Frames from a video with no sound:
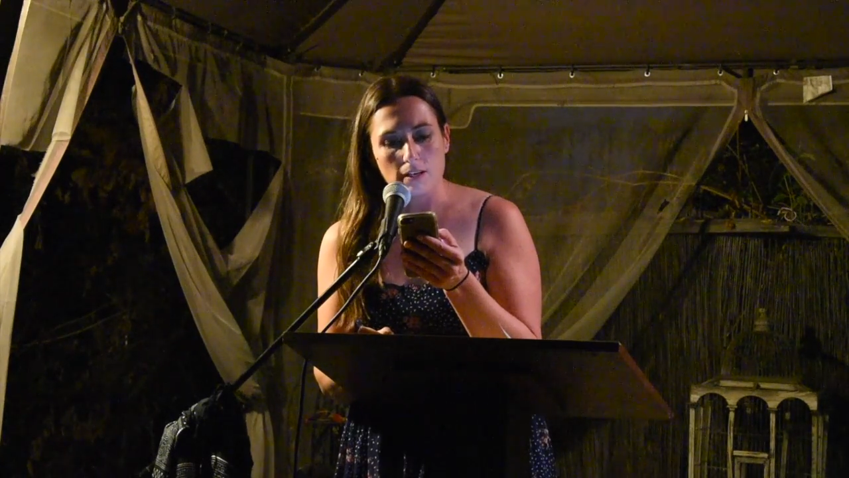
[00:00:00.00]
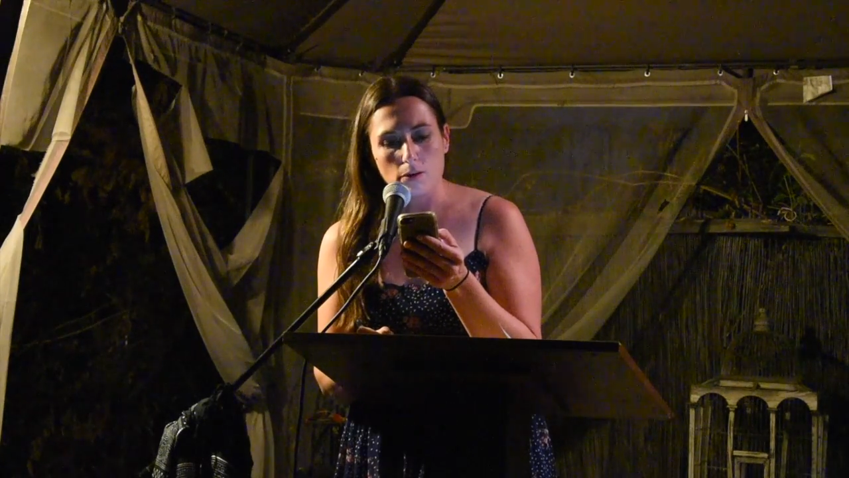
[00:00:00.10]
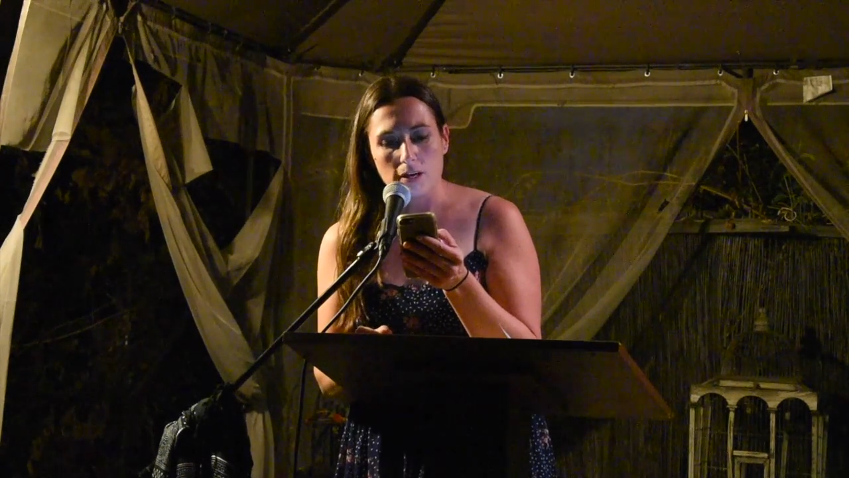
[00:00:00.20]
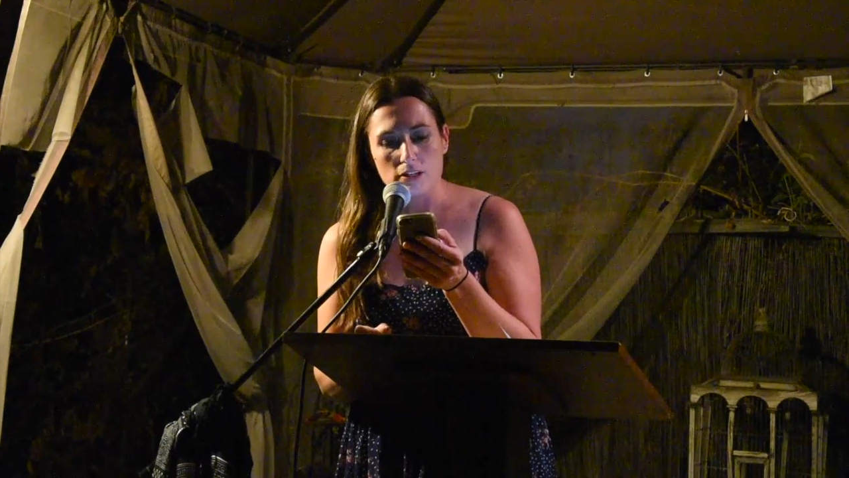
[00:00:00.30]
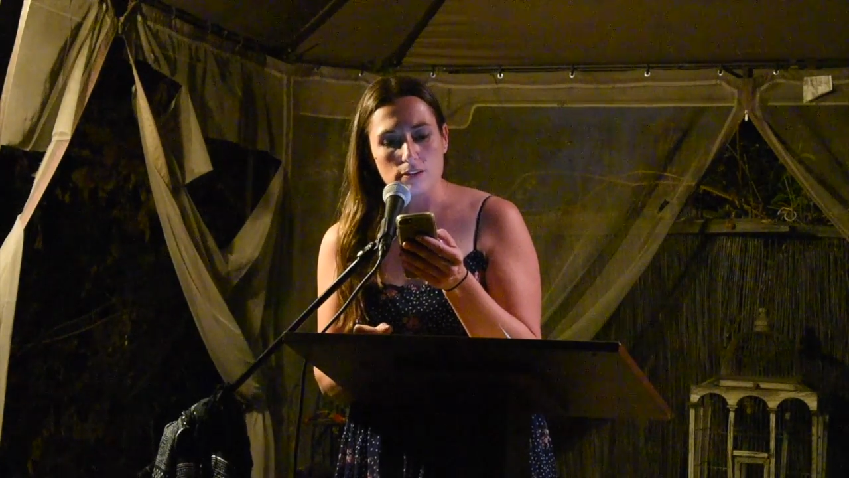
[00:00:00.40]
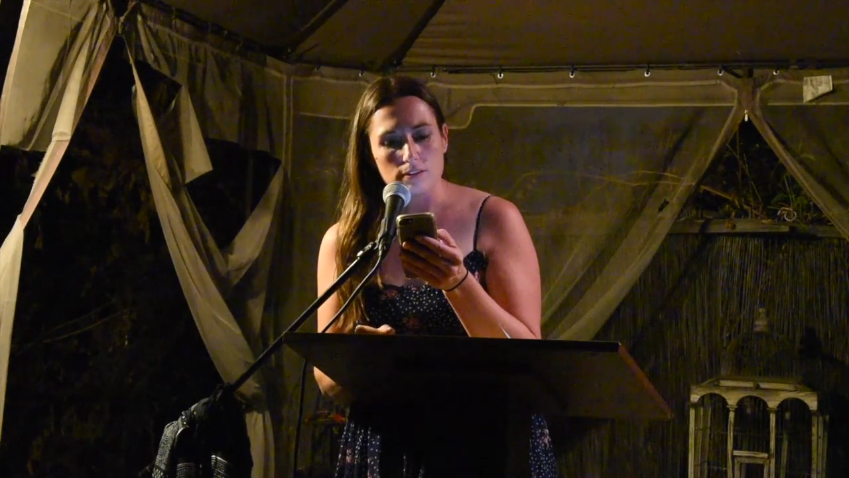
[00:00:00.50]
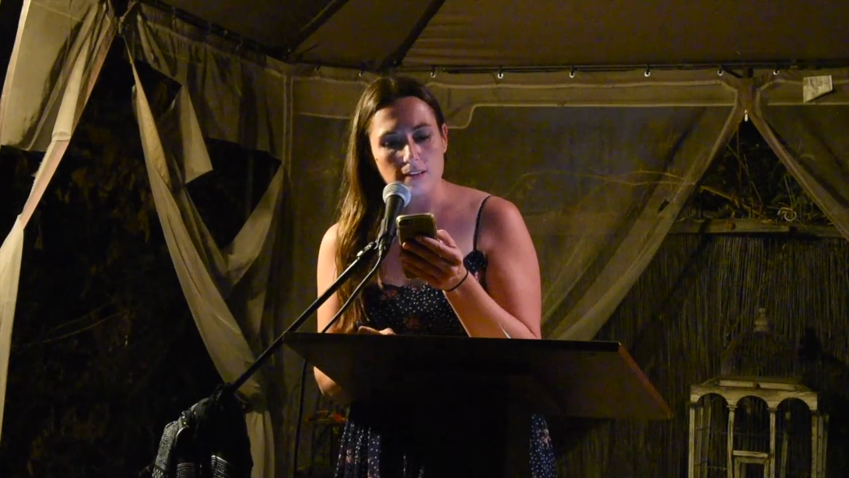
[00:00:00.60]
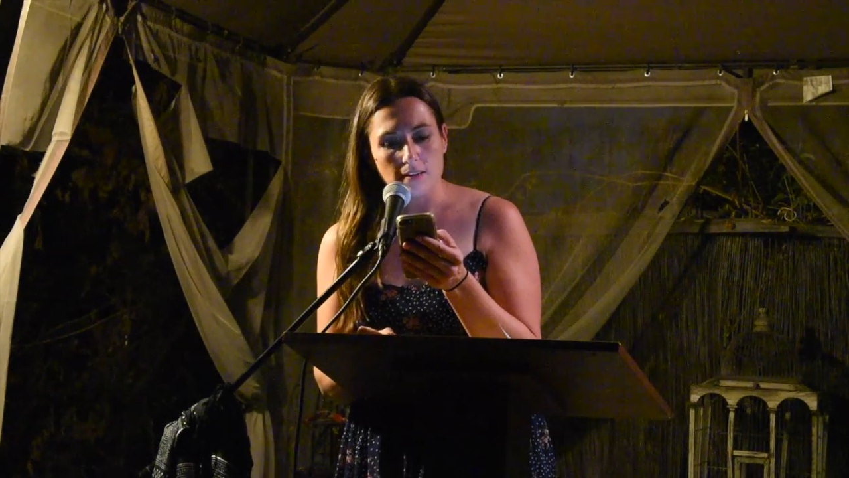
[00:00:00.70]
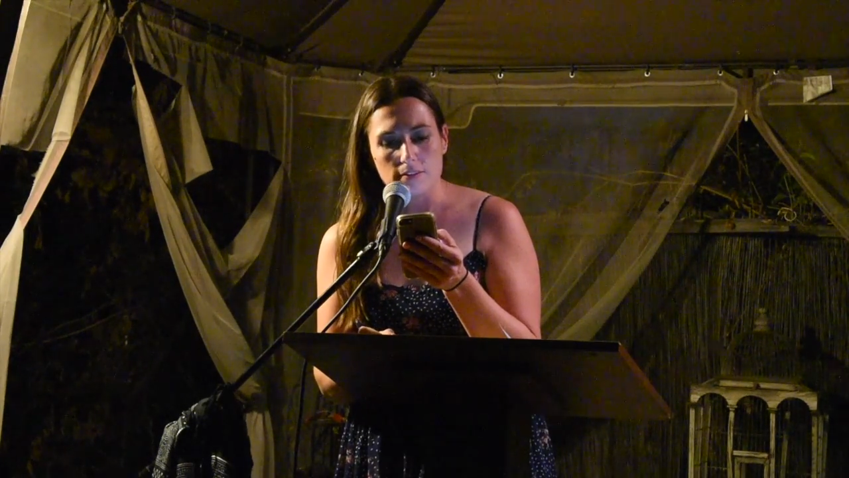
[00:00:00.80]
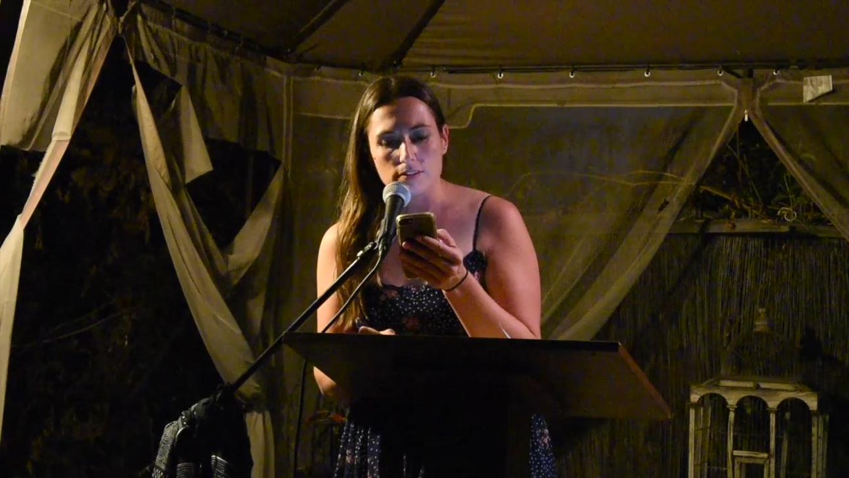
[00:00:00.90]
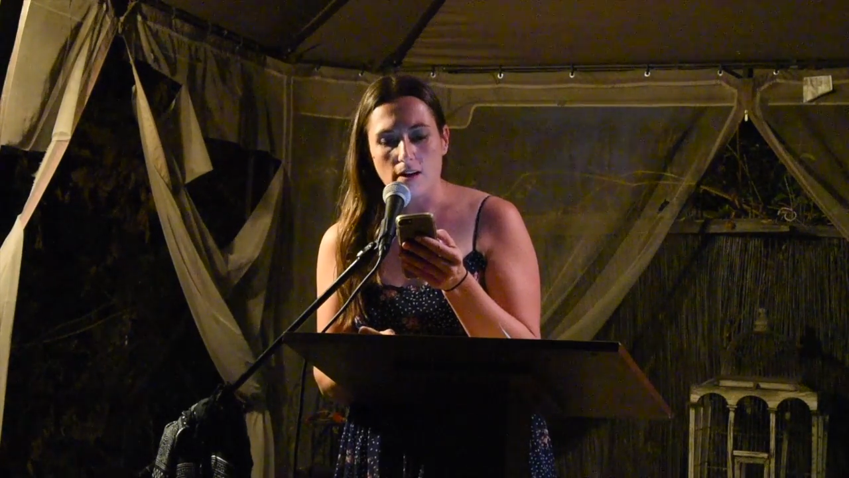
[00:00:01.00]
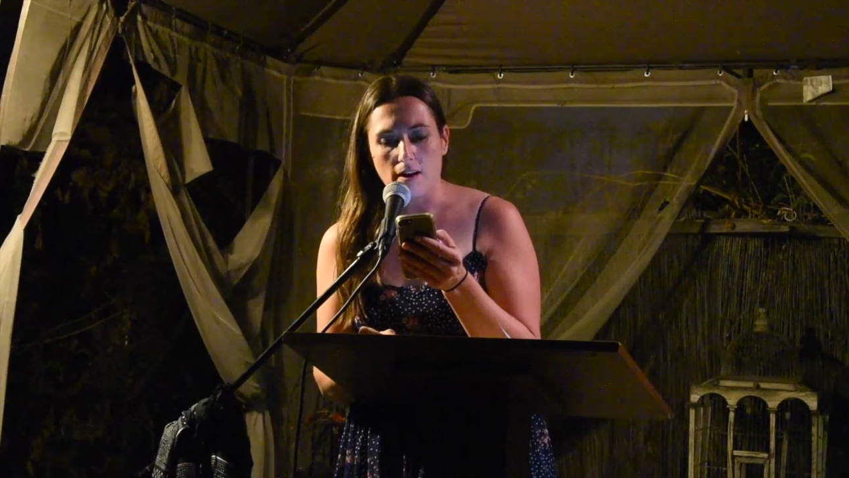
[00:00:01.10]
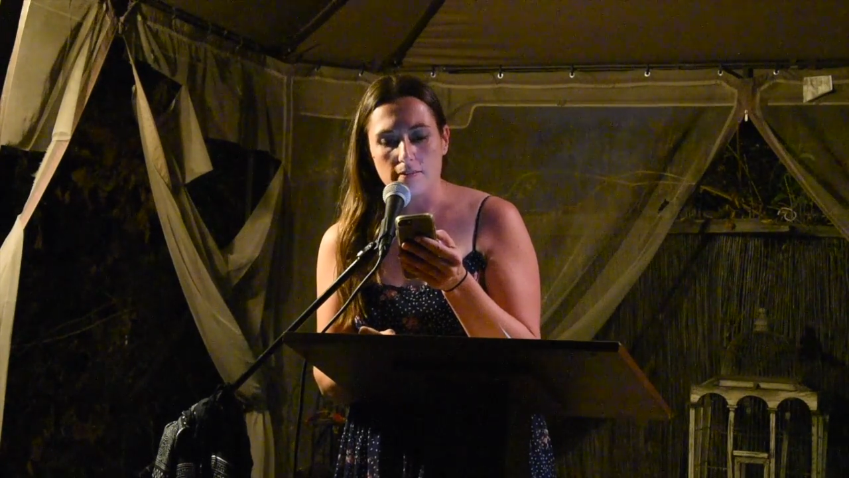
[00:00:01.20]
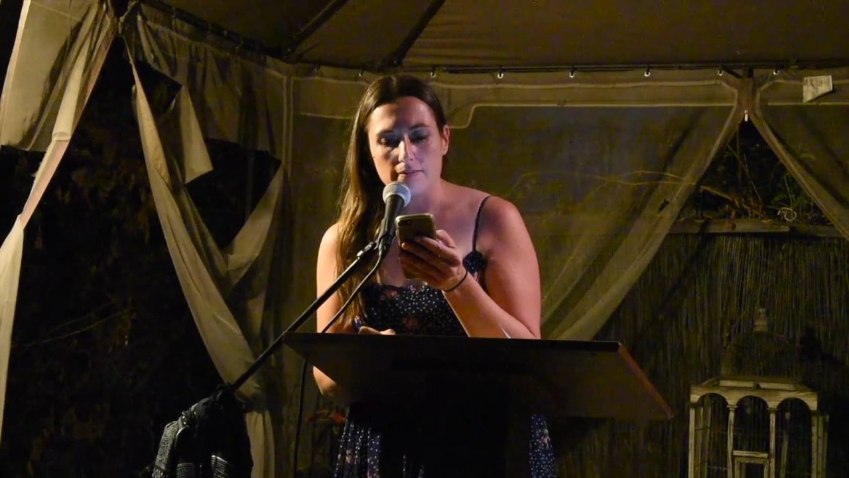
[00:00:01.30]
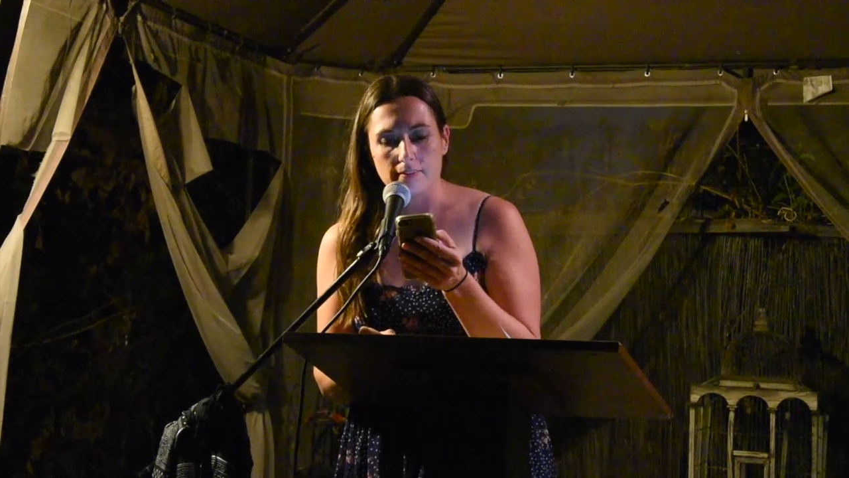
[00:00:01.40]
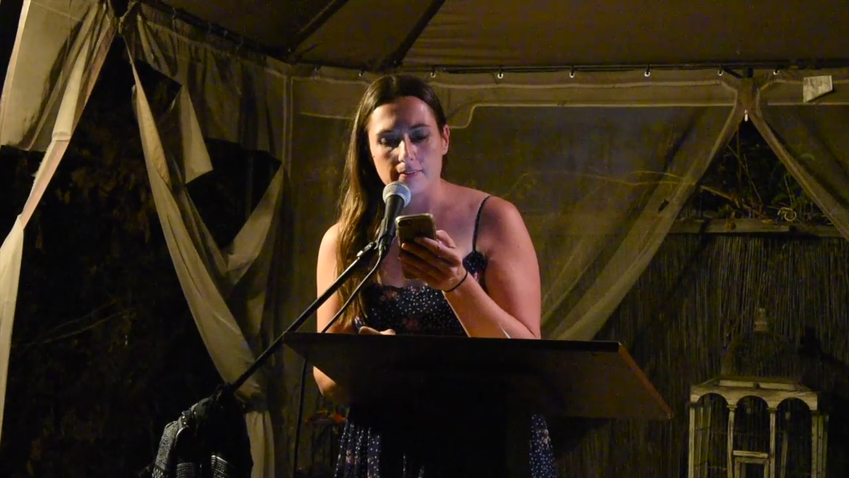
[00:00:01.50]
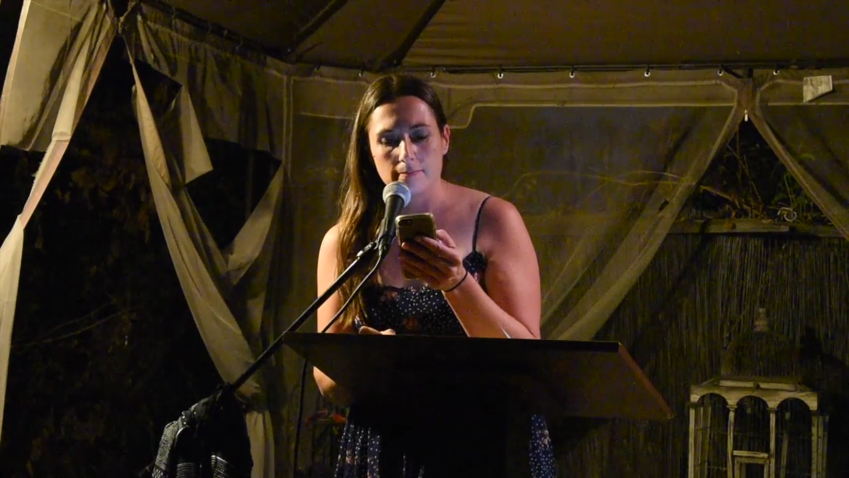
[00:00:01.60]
equations never solve.